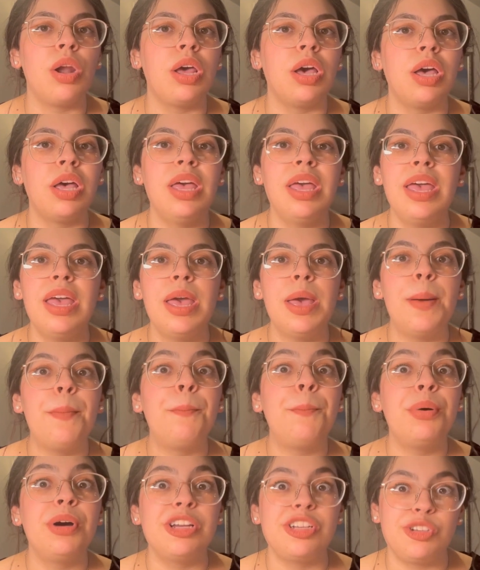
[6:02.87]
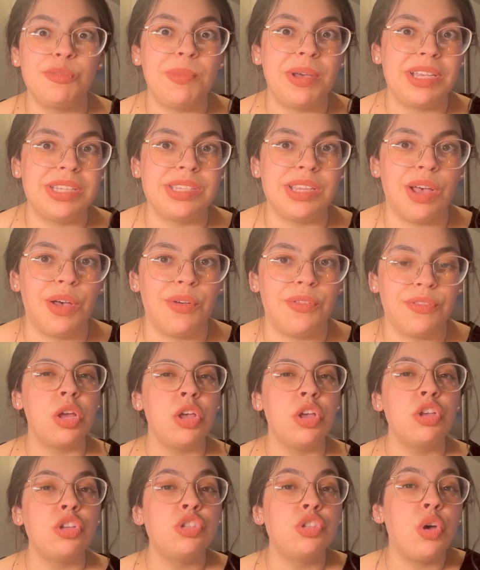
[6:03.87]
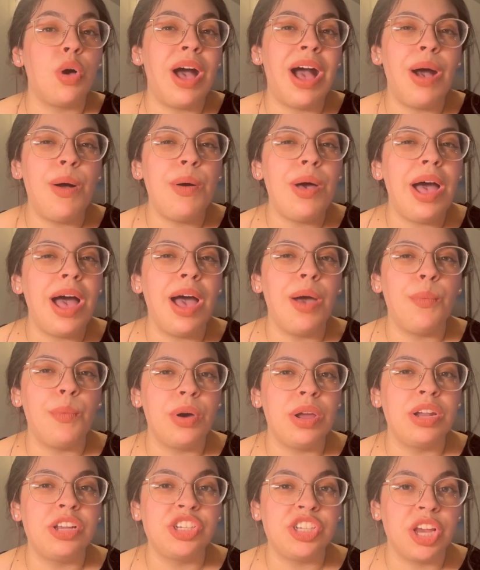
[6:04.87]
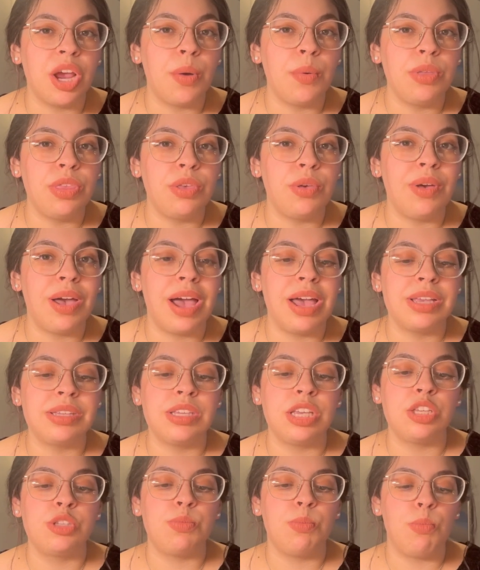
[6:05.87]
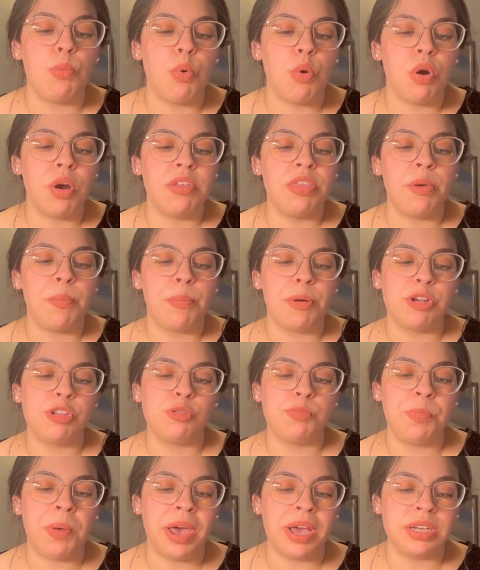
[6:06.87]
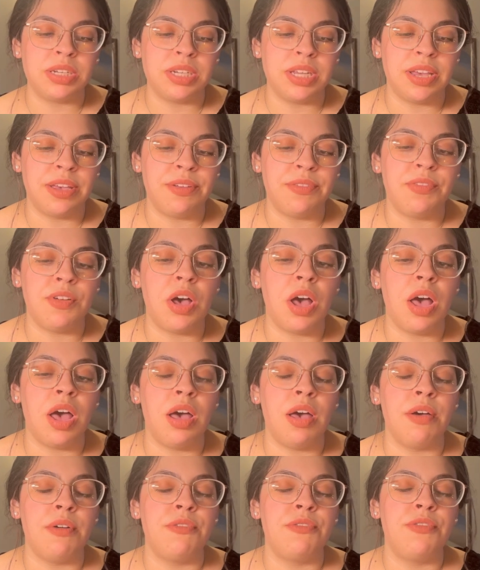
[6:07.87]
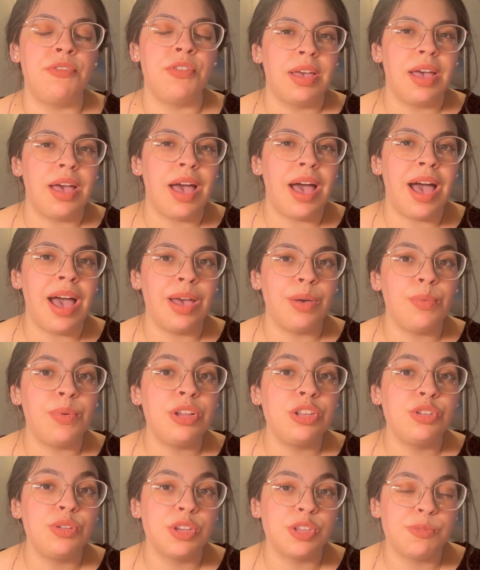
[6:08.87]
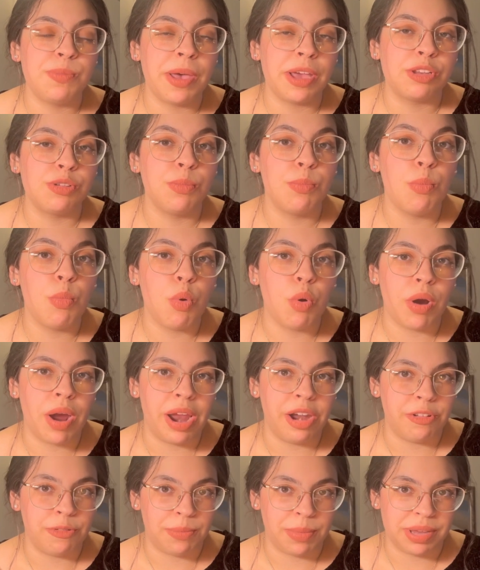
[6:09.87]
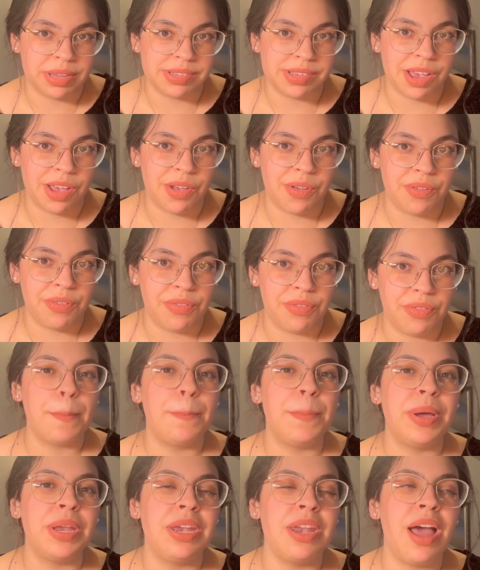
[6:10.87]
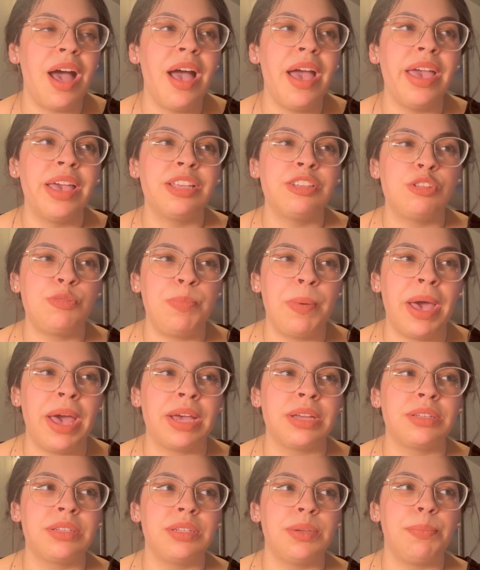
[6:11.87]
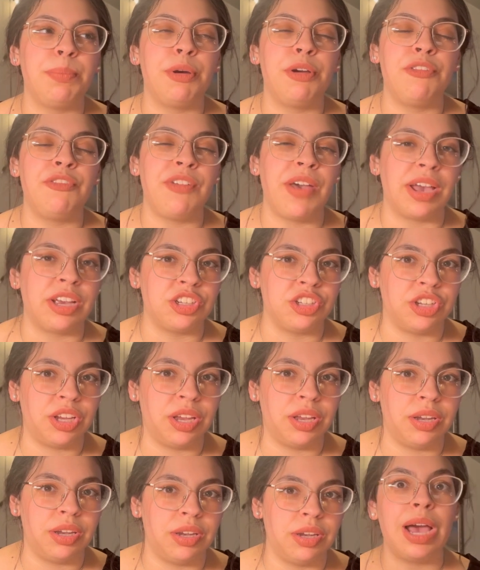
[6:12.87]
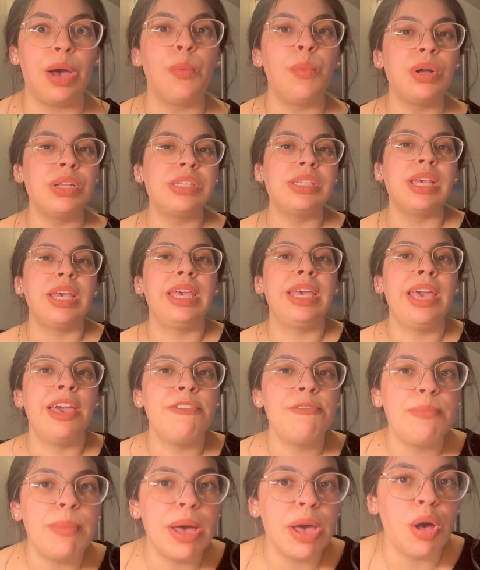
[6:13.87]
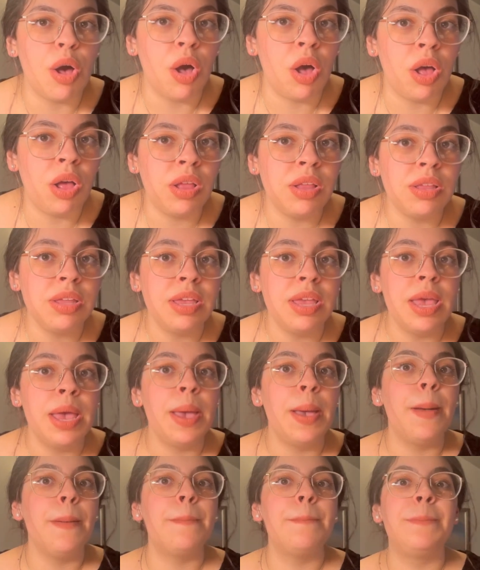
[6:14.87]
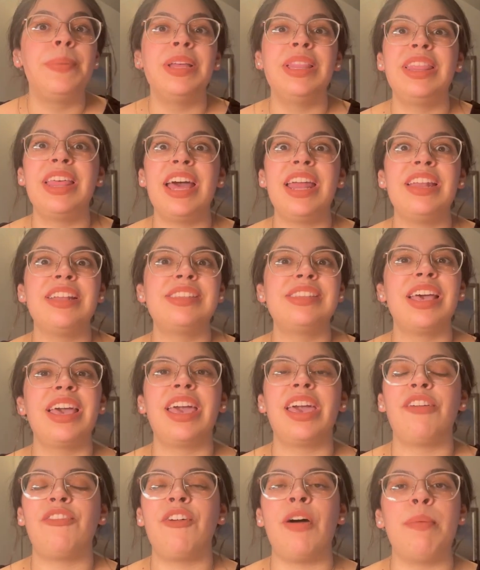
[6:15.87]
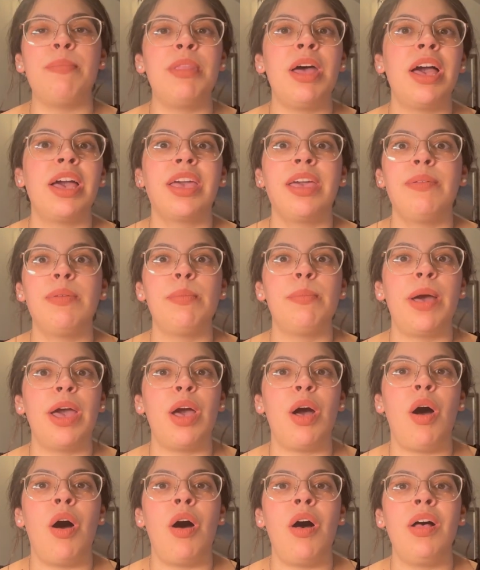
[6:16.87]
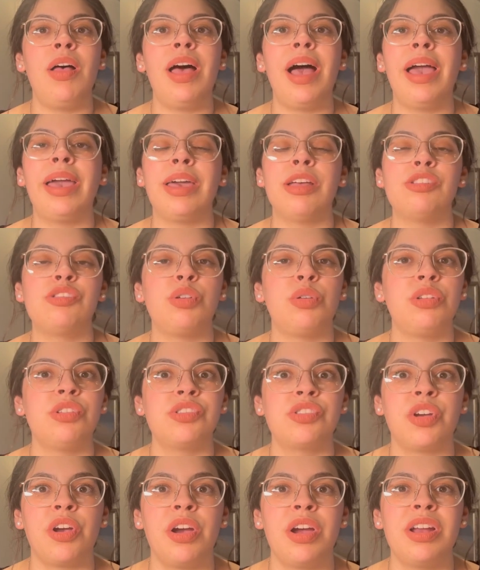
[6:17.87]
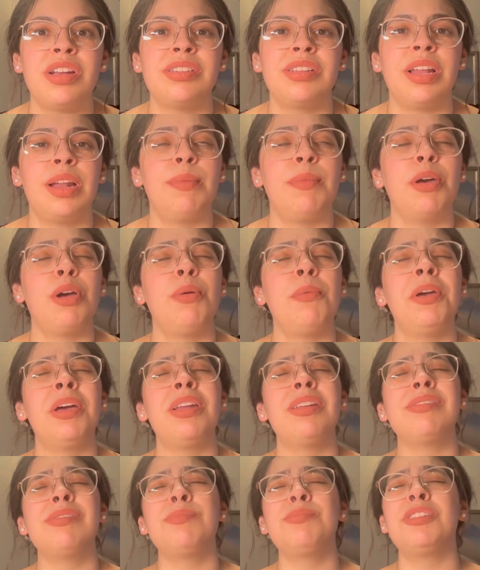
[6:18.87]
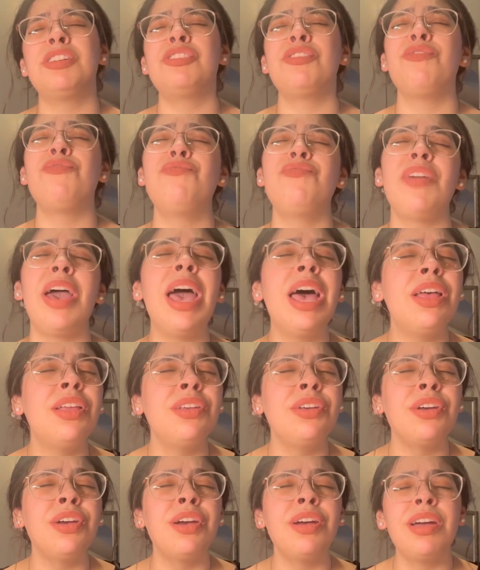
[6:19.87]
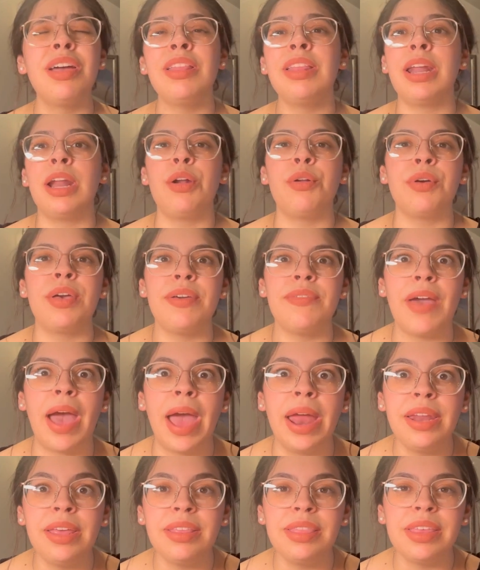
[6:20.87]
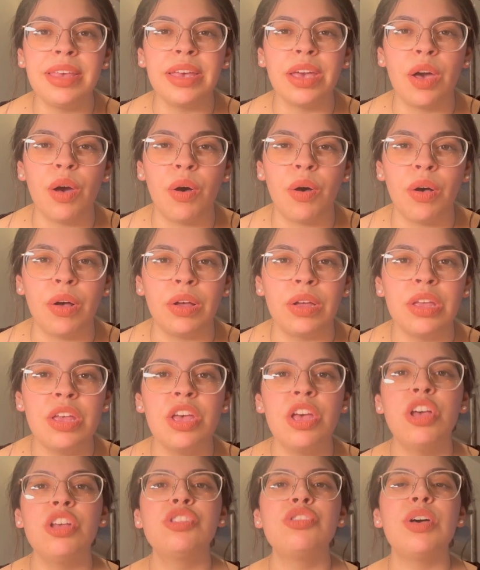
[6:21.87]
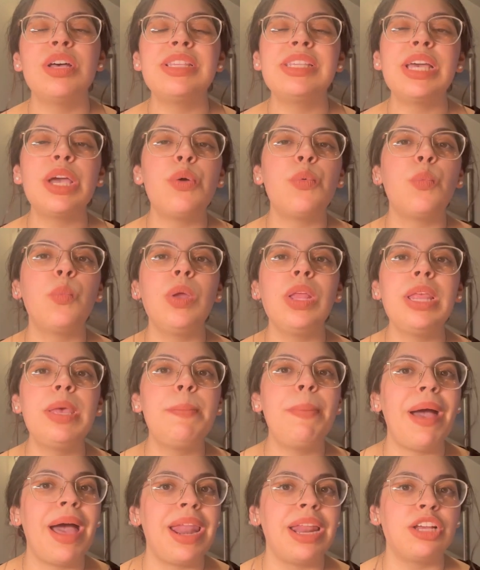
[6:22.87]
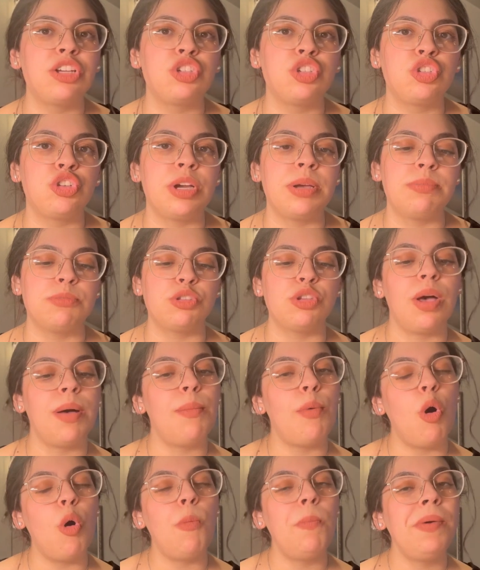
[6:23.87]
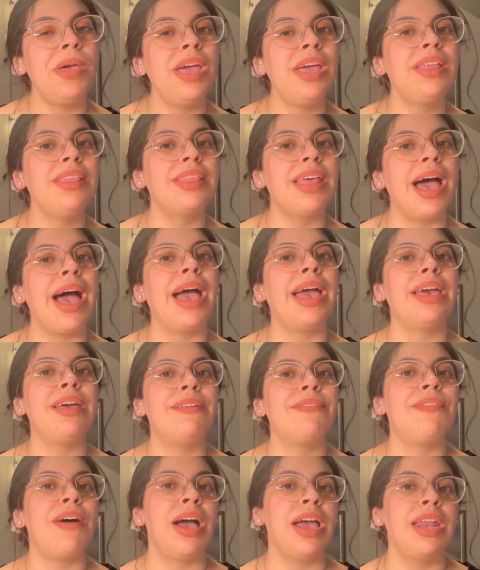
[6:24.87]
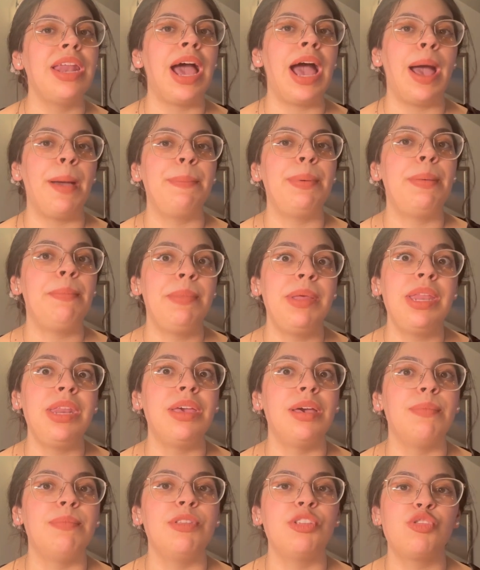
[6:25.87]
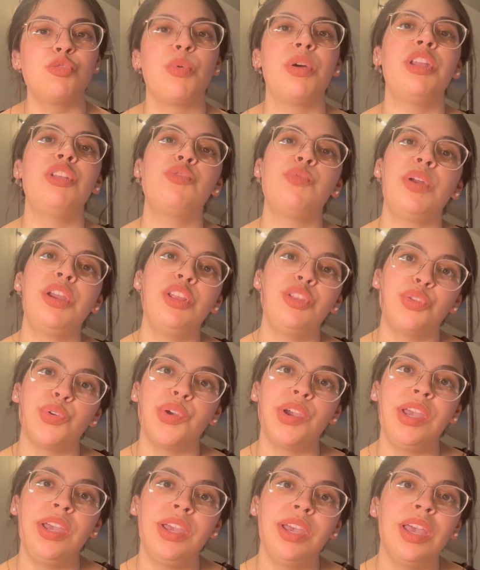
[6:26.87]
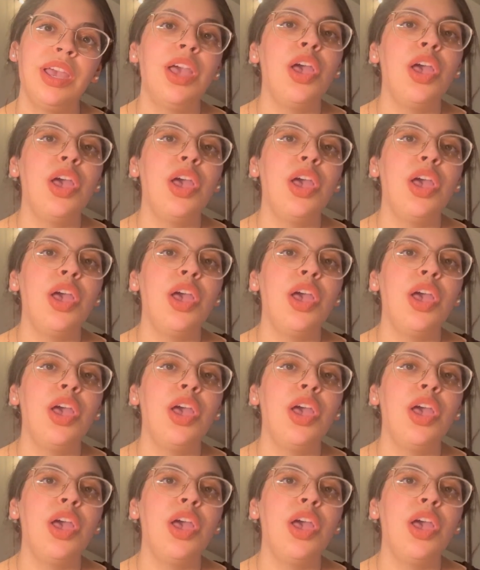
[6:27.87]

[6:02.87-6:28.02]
to push myself. So how I want to share with you guys is more the perspective of I want to expect more out of myself, but not expect perfection. I want to give my all, but then it's like, if I'm not giving my all, I get so discouraged and I'm like, oh my goodness, I'm such a failure. And then I don't give anything at all. So it's like a really bad extreme. So I'm hoping that I could find a happy medium this twenty twenty-three.